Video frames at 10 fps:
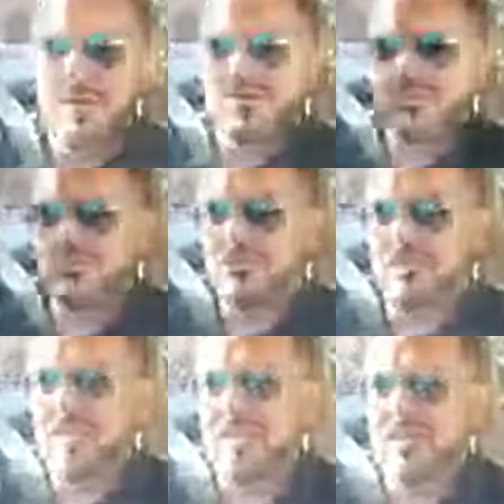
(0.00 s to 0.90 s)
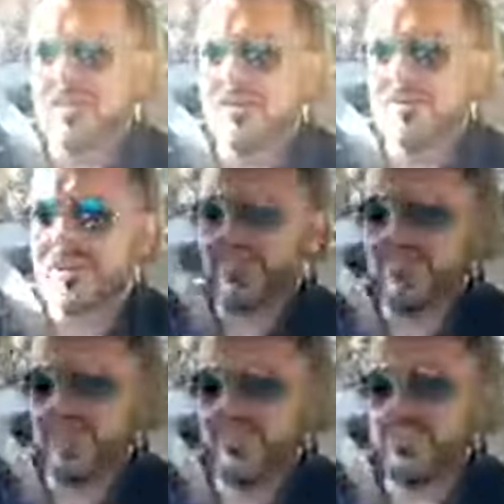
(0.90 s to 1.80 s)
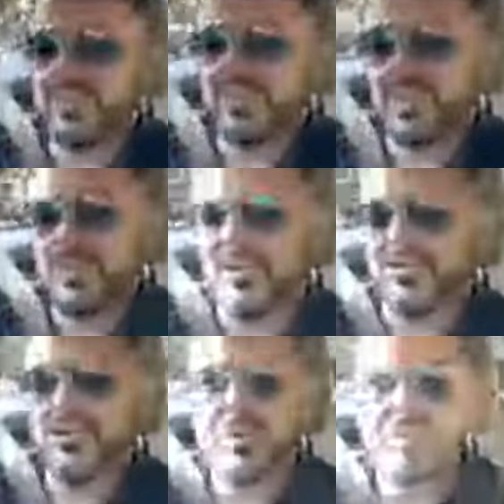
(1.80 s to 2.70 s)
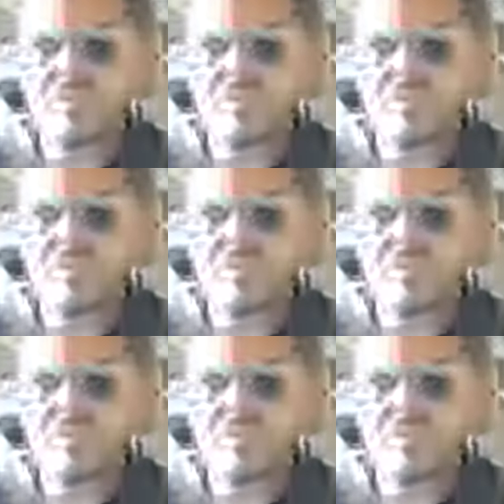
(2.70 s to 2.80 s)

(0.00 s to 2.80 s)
is just like any other event that you do.